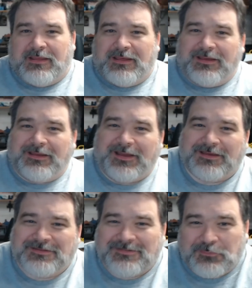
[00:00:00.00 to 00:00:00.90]
Hey
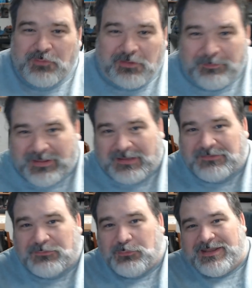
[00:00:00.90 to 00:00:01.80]
guys, welcome back
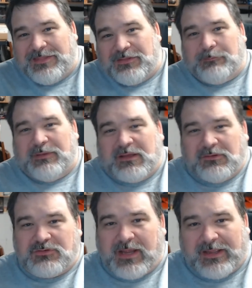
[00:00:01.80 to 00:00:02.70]
to another Pickled
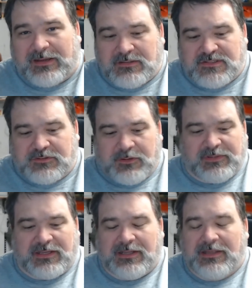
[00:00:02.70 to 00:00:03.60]
Dragon
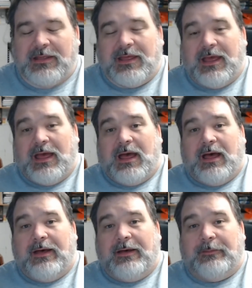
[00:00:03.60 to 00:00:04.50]
Unscripted.
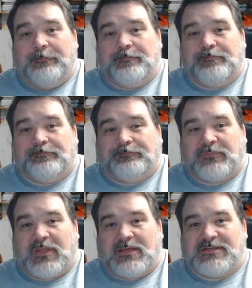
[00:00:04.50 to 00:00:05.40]
Um,
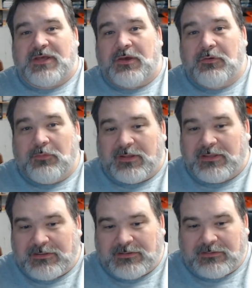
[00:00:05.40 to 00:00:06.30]
so
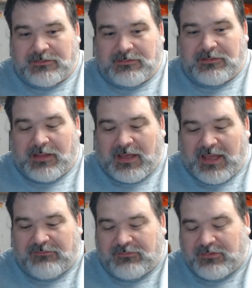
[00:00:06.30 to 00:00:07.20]
I
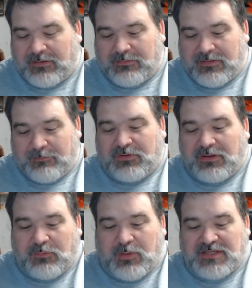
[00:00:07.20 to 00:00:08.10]
have some good
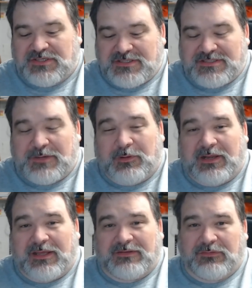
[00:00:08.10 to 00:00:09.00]
questions that we're going
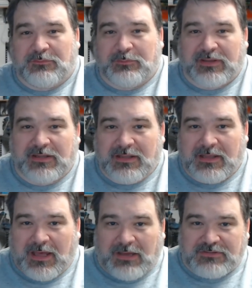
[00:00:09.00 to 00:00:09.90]
to get to, but
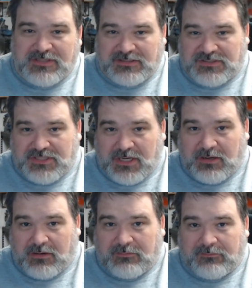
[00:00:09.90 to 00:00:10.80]
I always like to
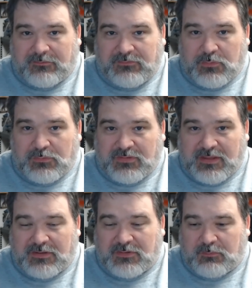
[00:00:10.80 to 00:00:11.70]
share a few
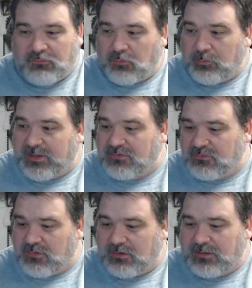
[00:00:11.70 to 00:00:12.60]
things before we get
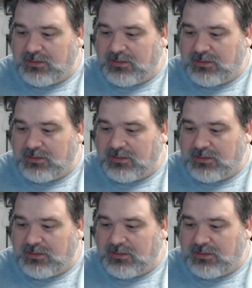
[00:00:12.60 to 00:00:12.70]
started.